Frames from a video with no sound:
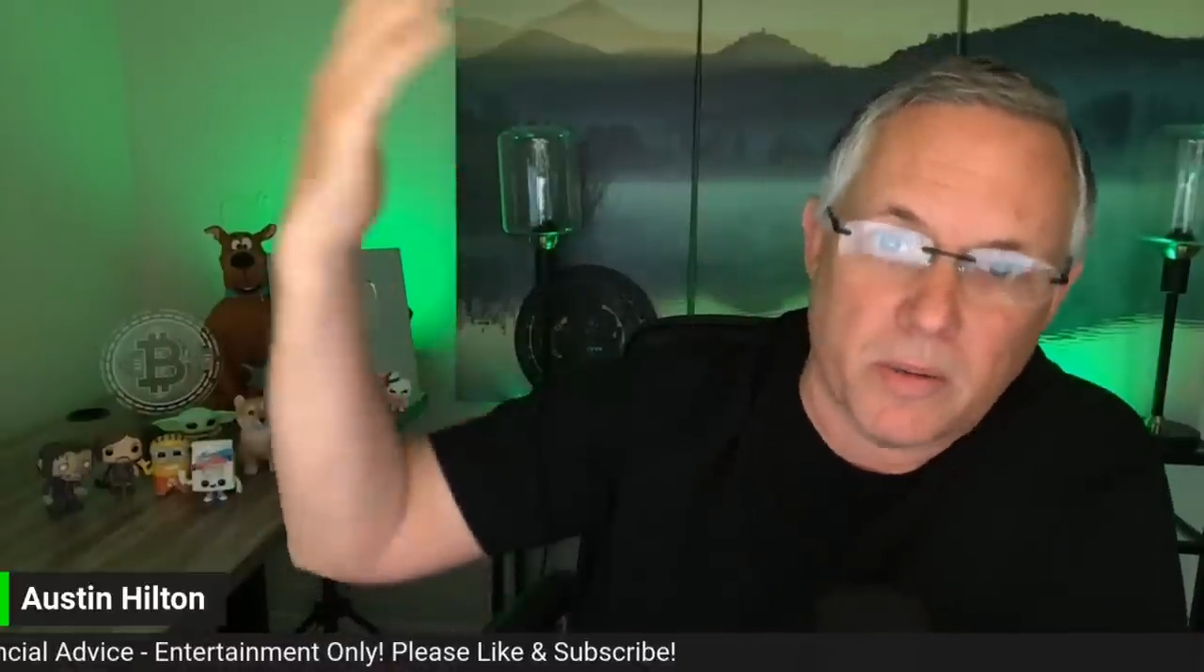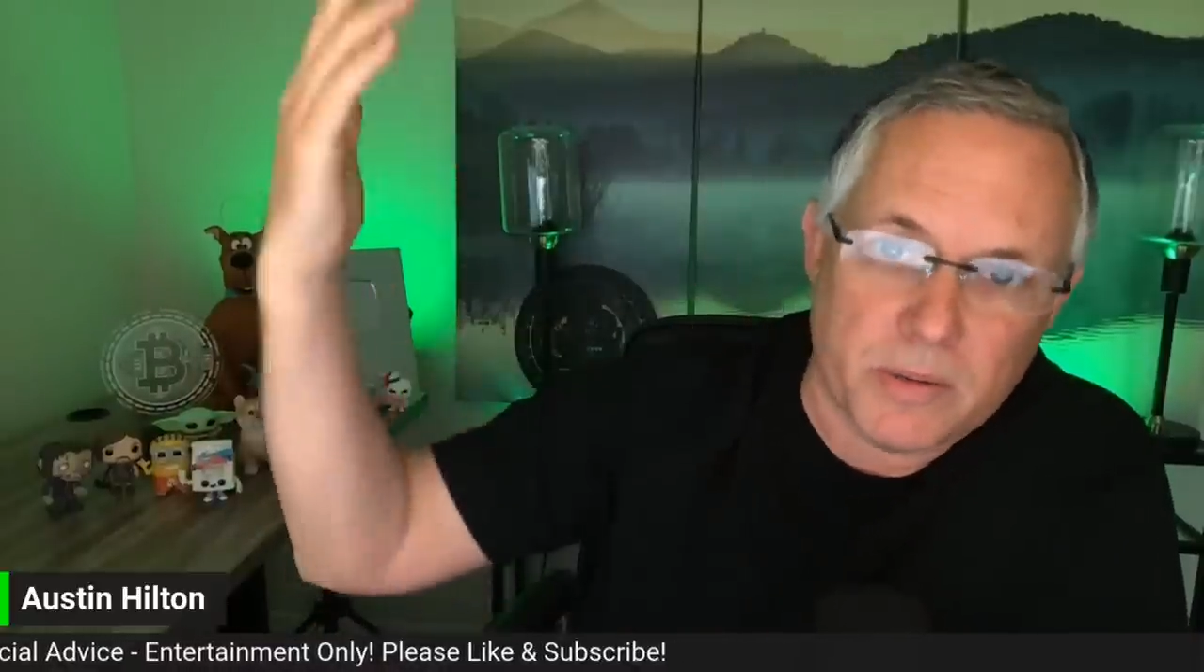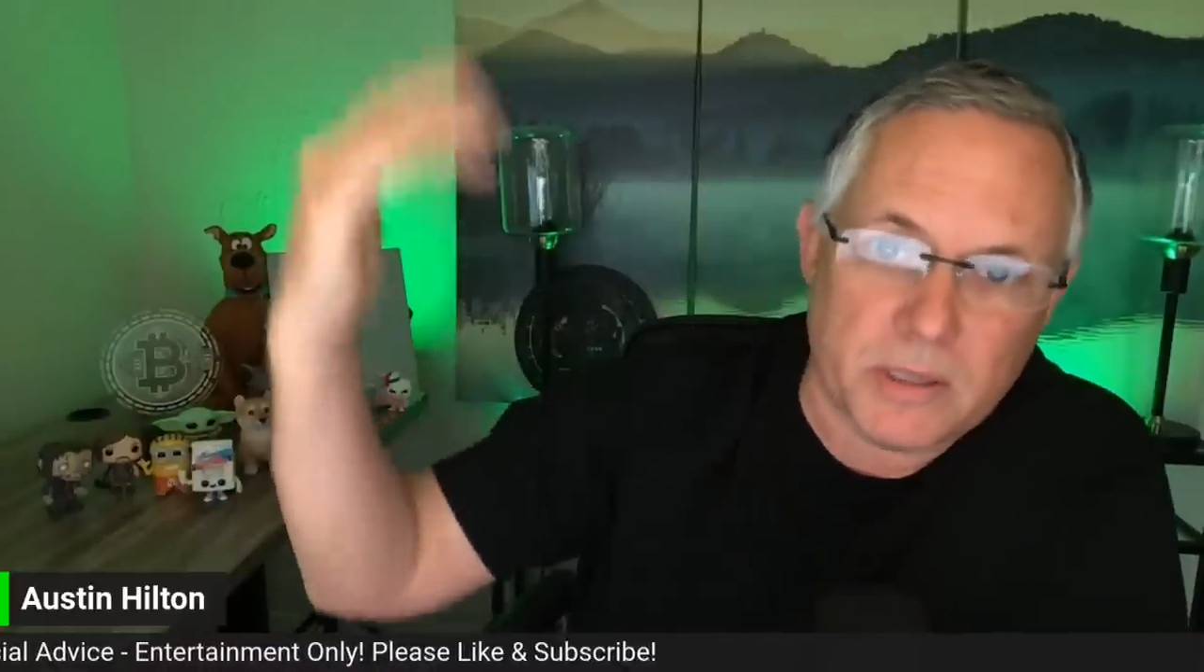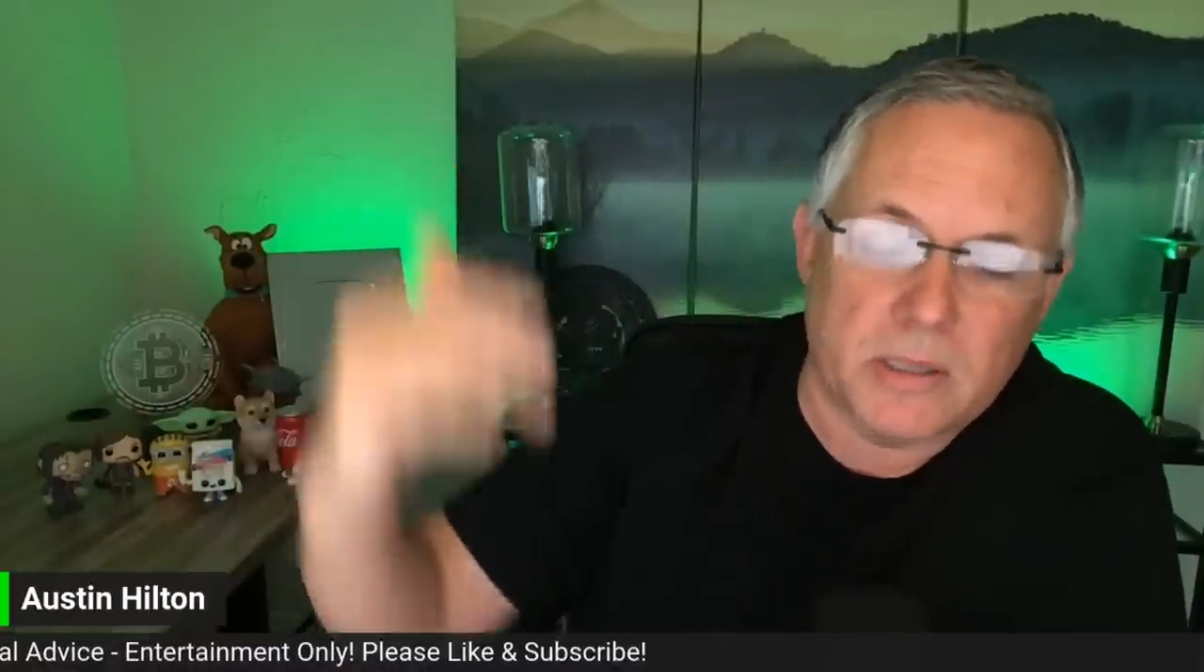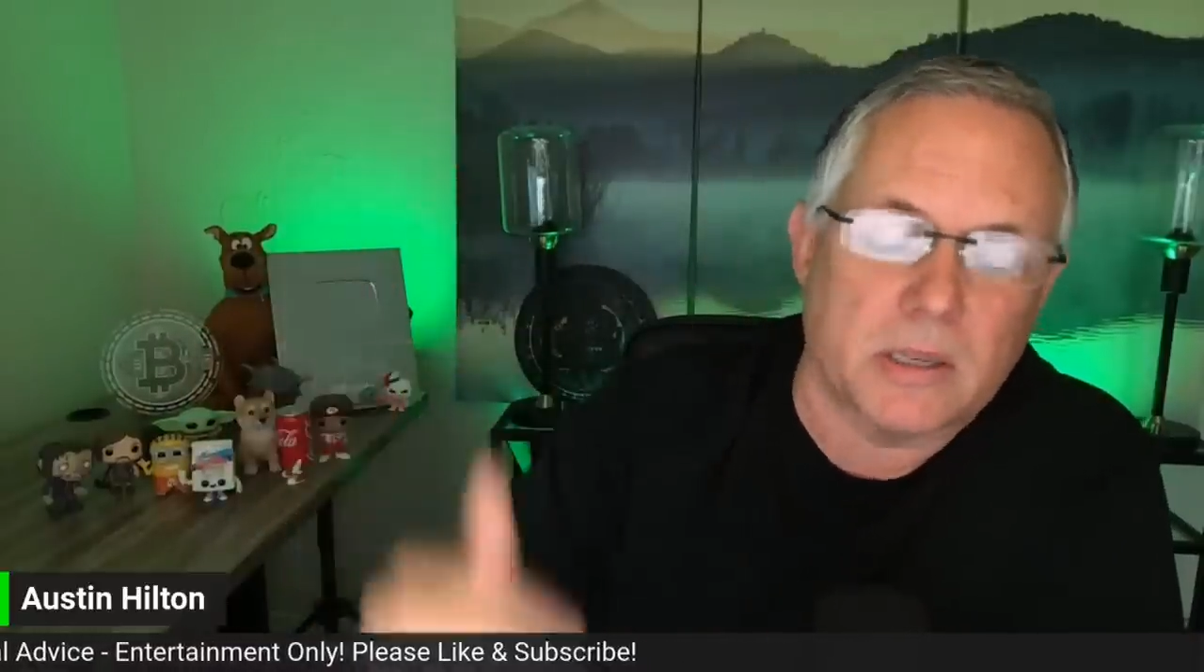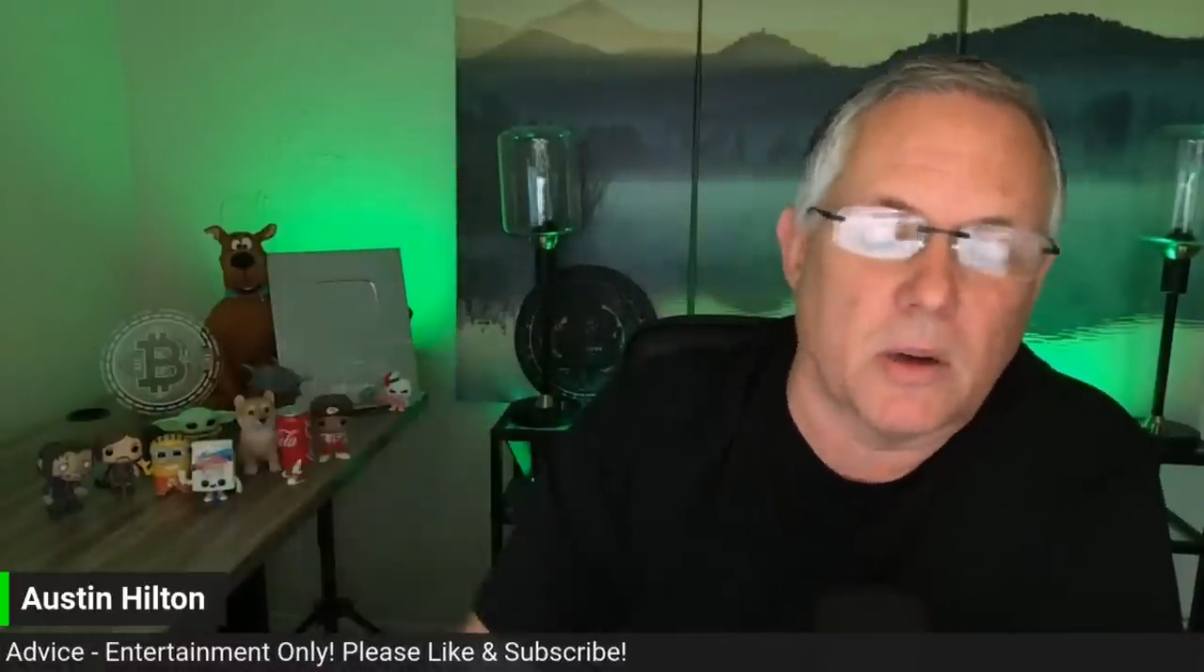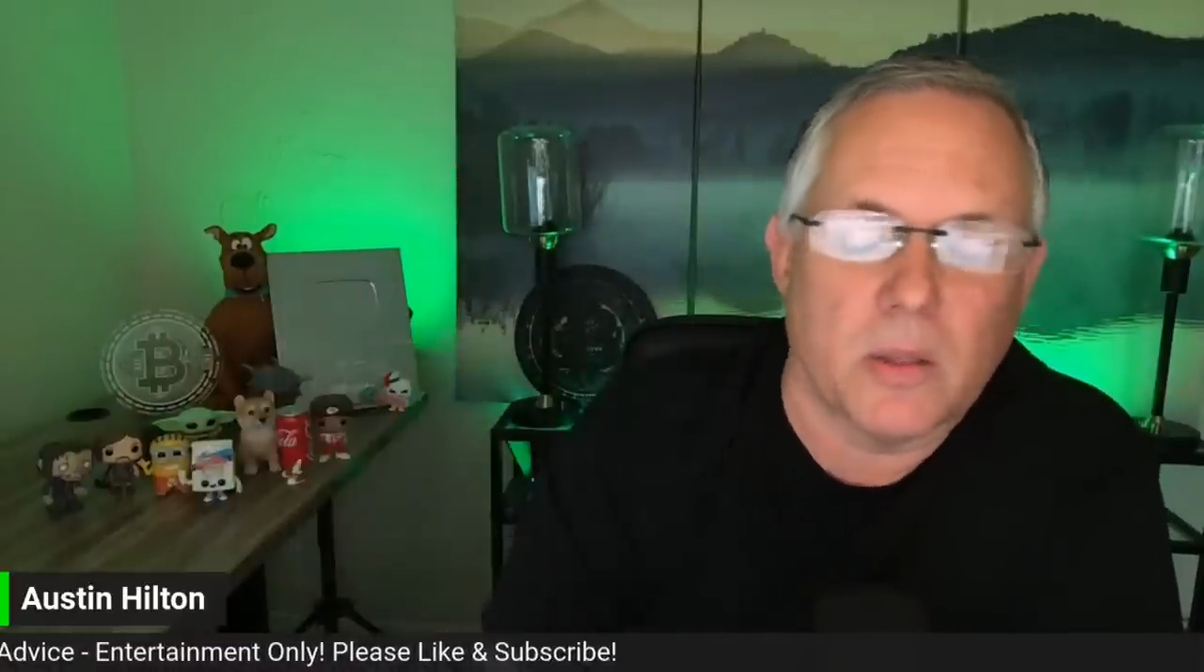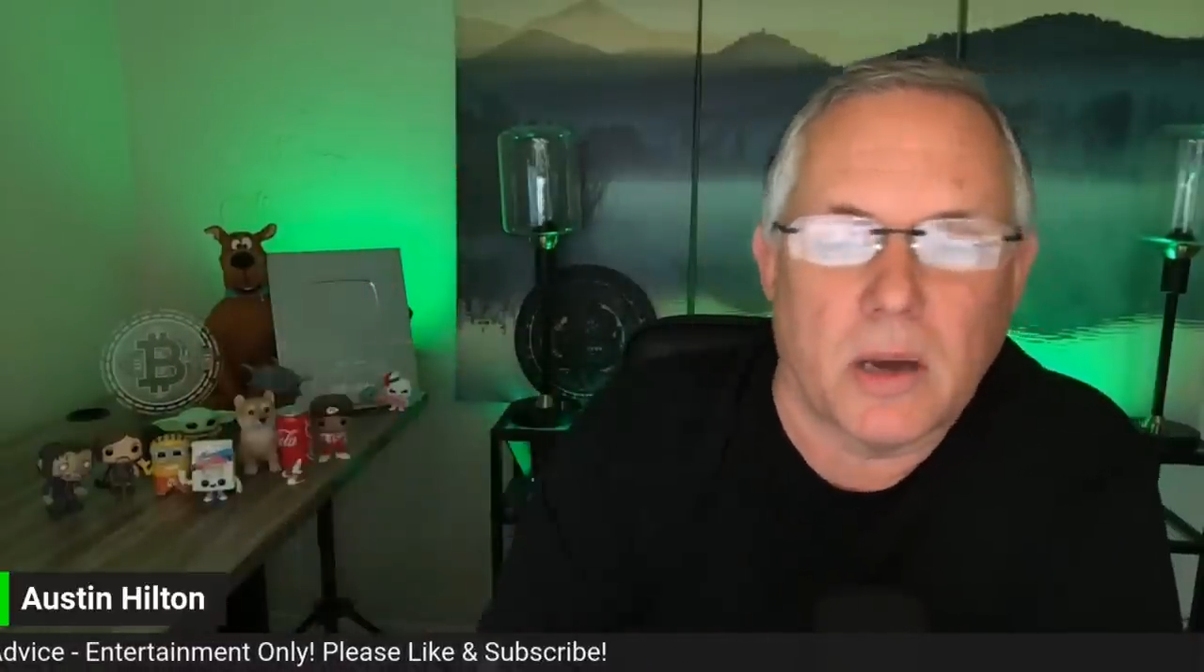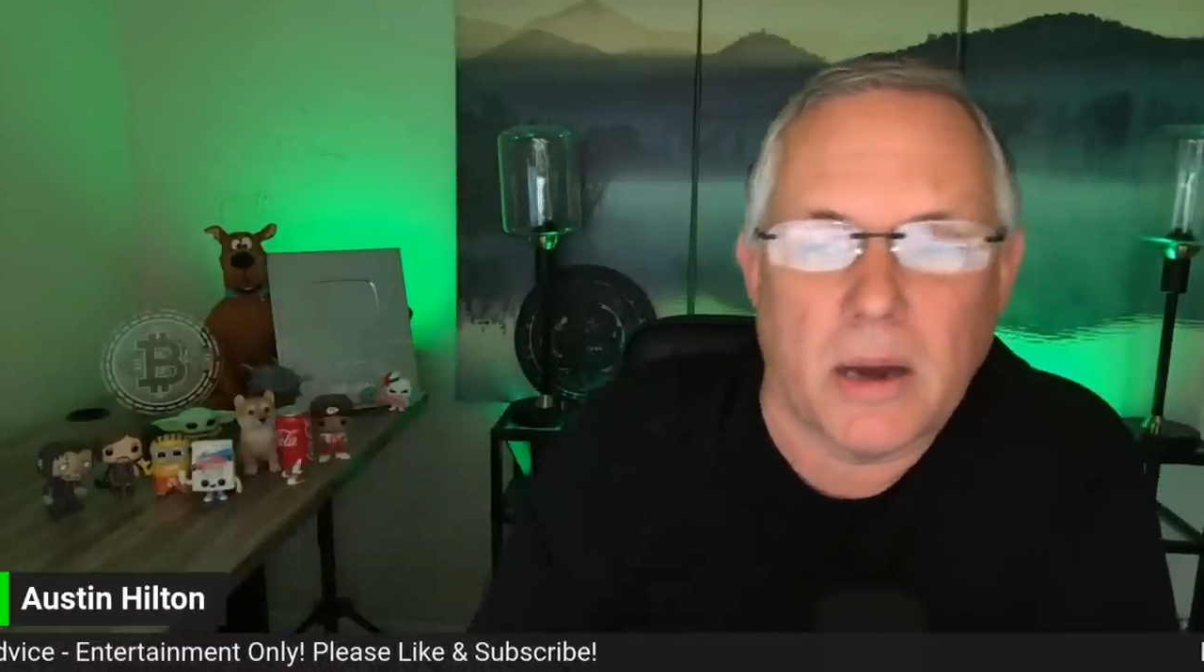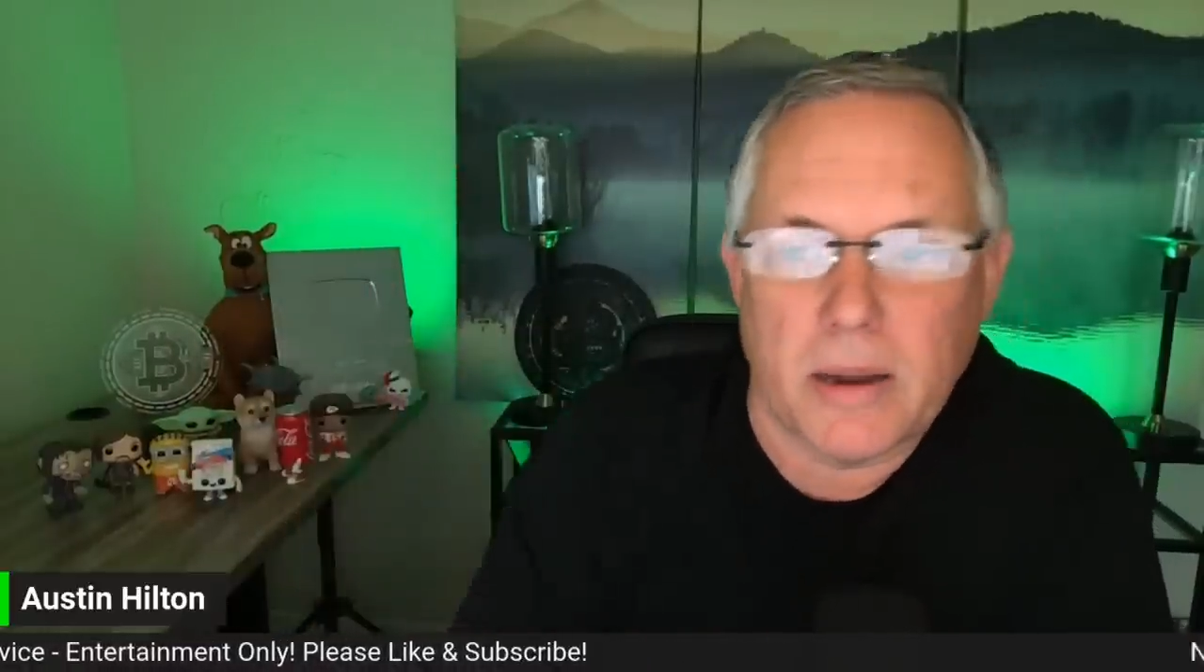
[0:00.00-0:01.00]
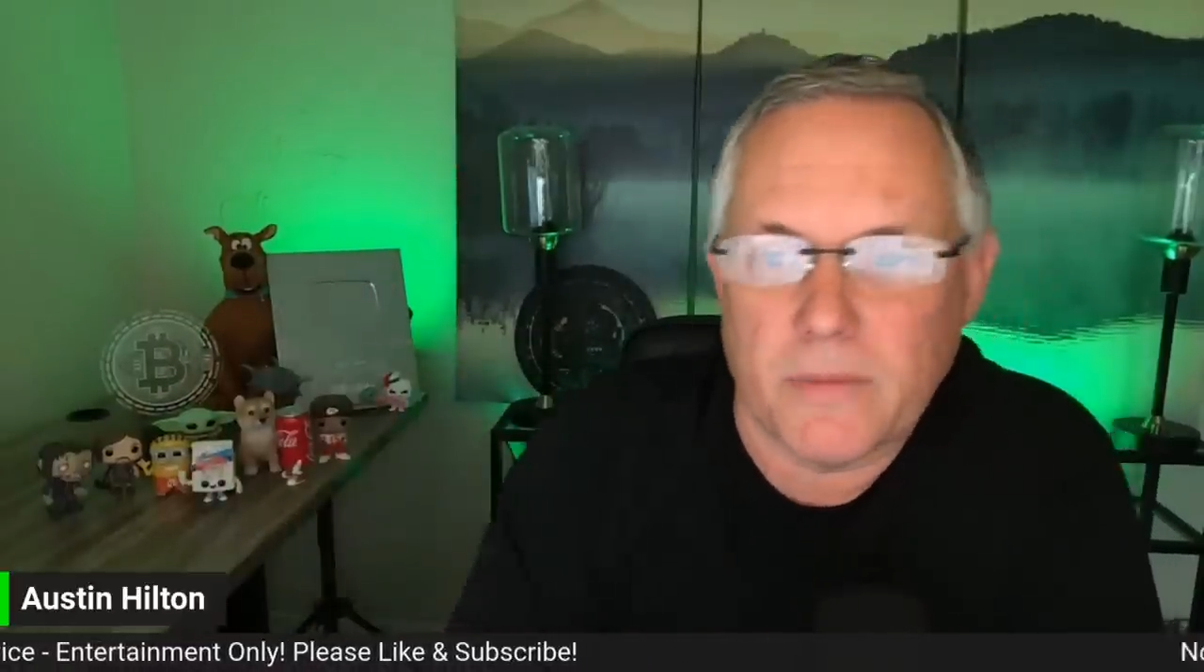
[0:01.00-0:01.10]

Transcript: obviously sell on the high.